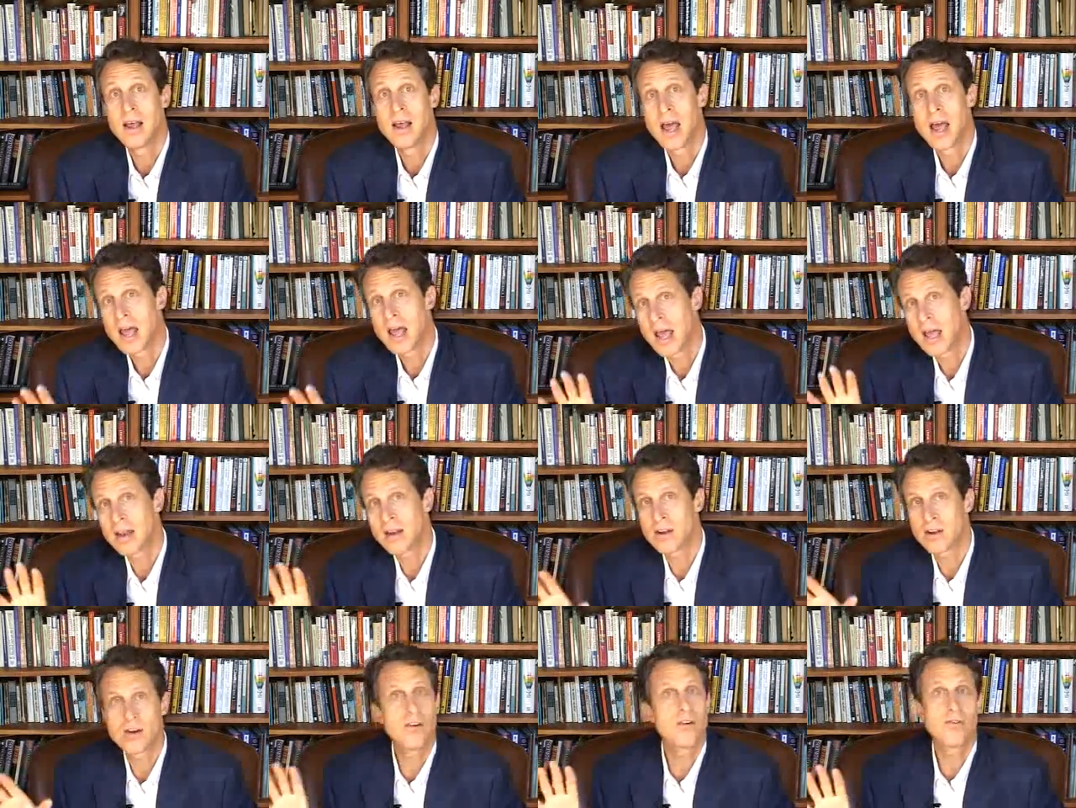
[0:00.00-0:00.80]
And
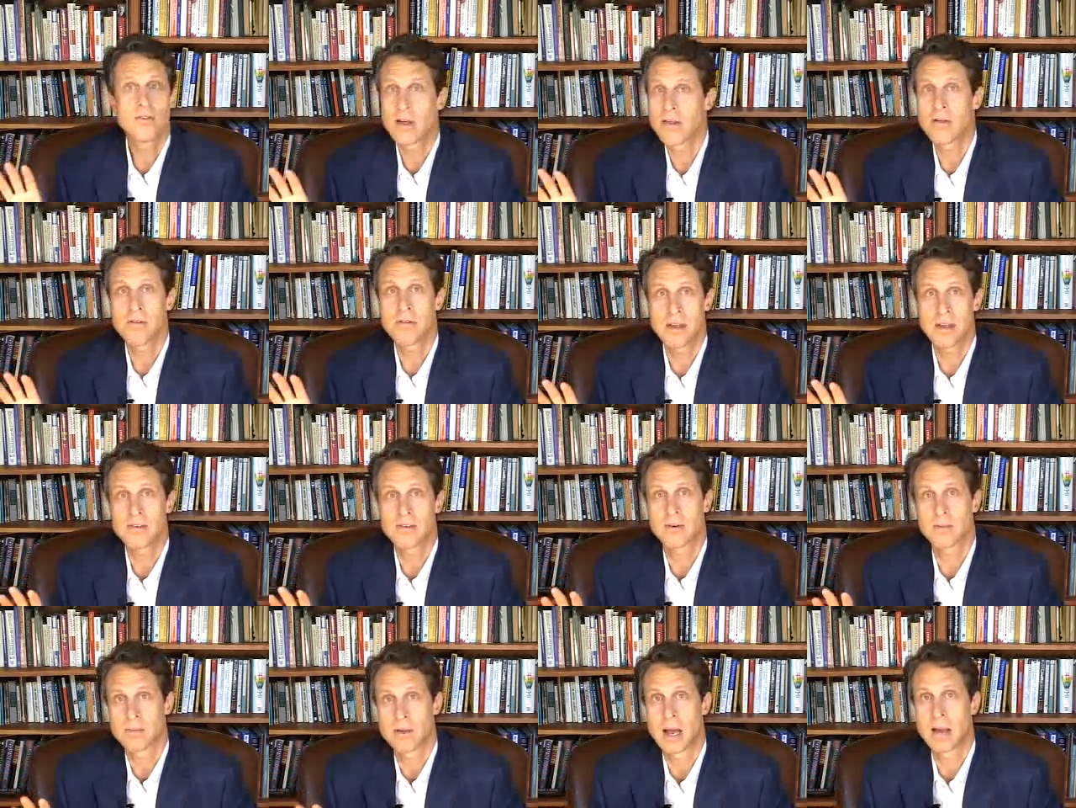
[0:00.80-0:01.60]
you can use other things
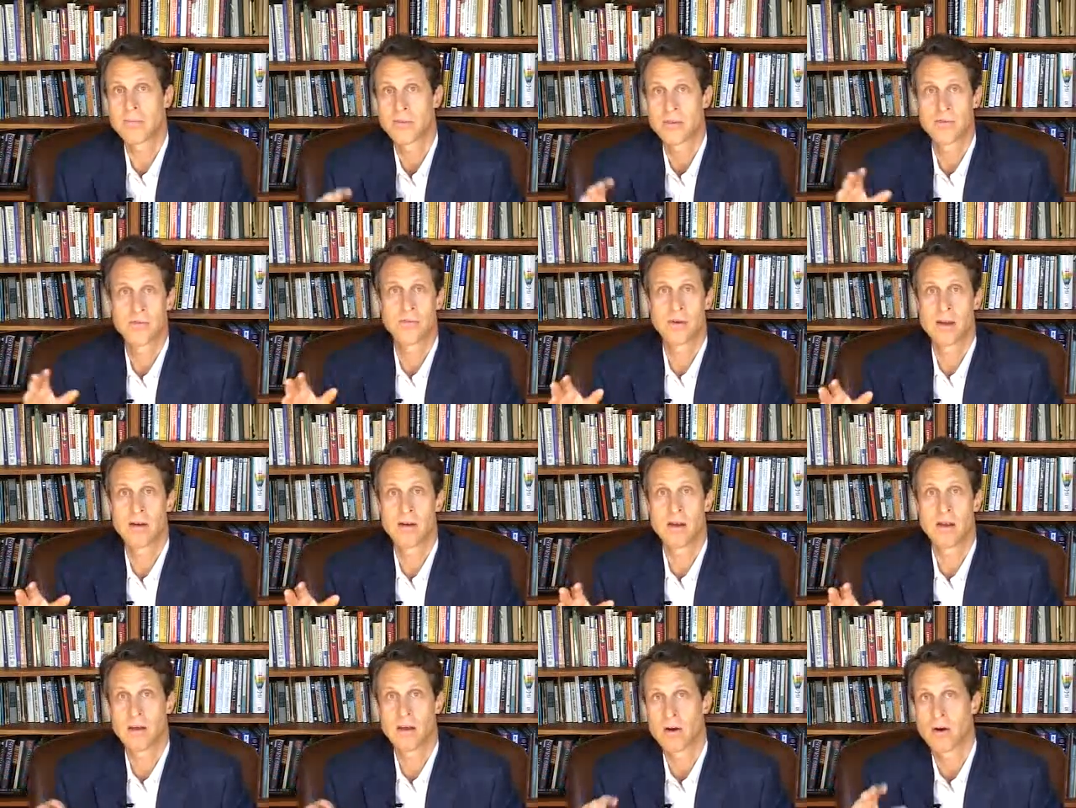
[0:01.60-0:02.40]
sometimes,
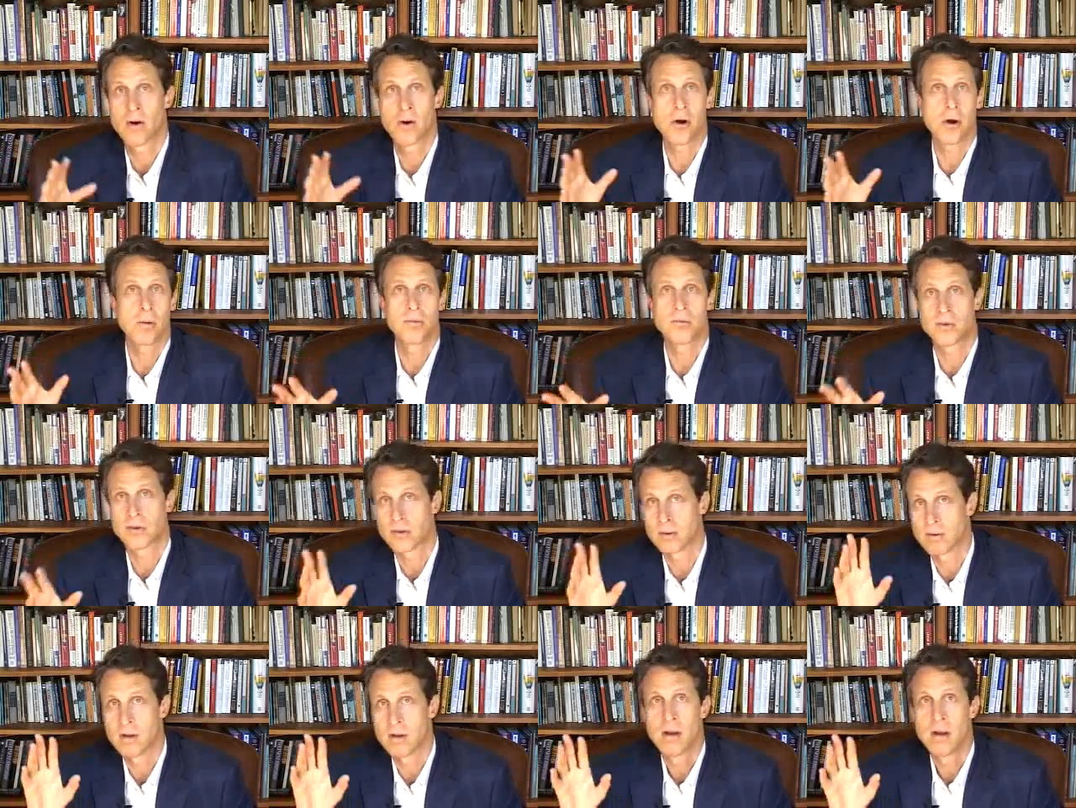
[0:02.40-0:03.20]
herbs
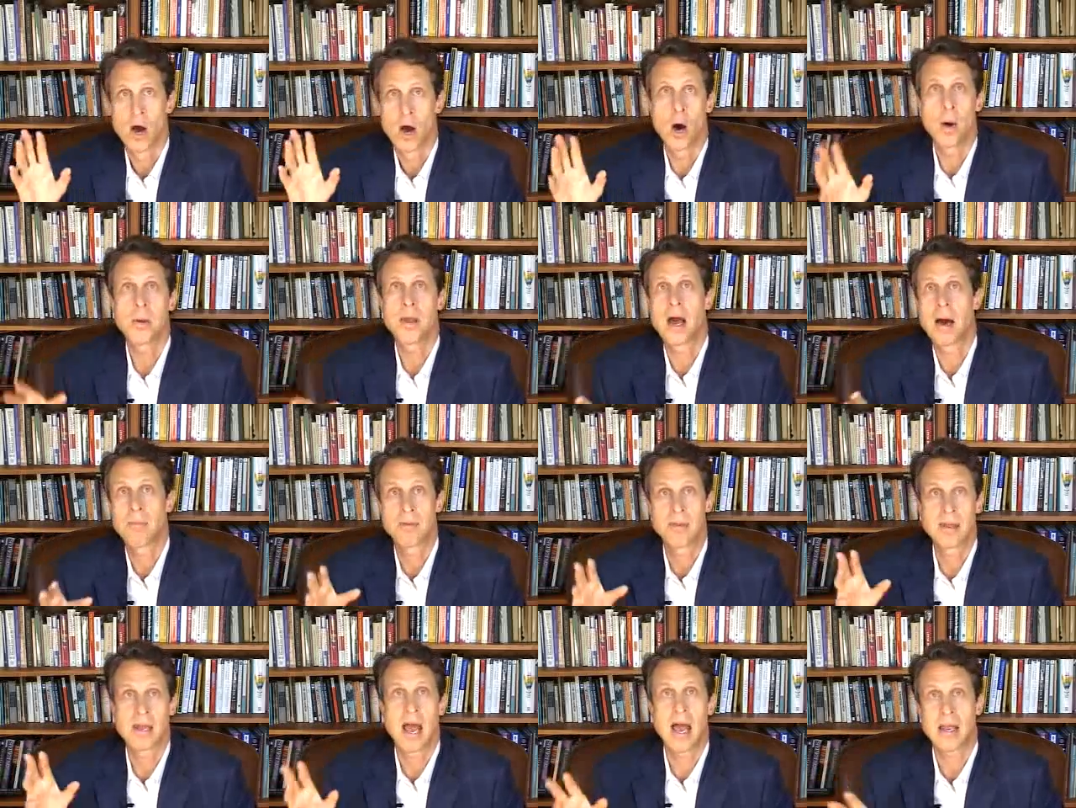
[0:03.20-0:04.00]
and
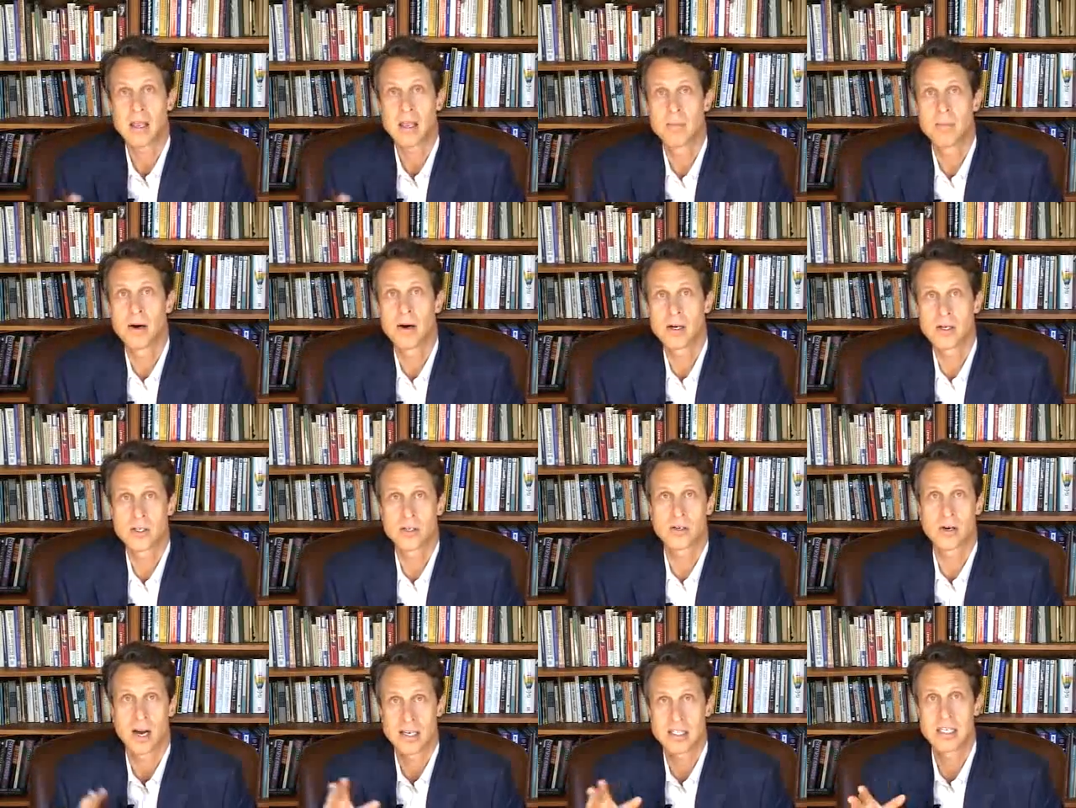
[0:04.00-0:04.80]
homeopathy,
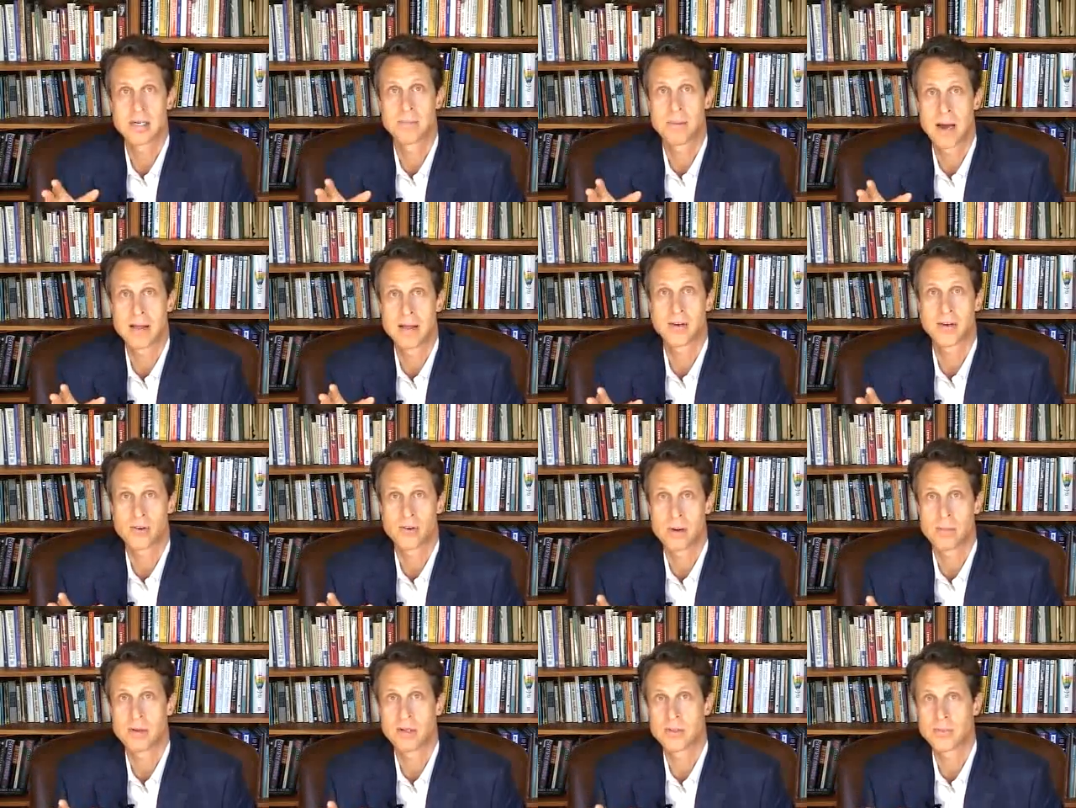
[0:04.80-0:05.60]
acupuncture, osteopathic
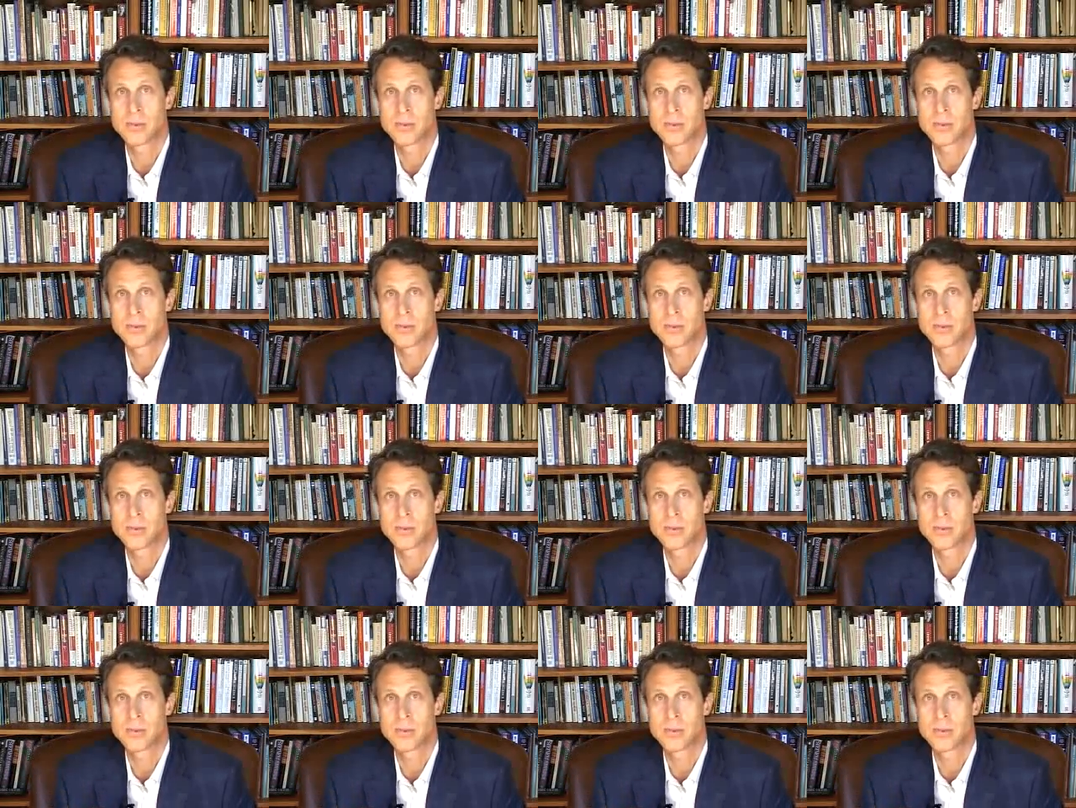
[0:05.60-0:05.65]
treatments.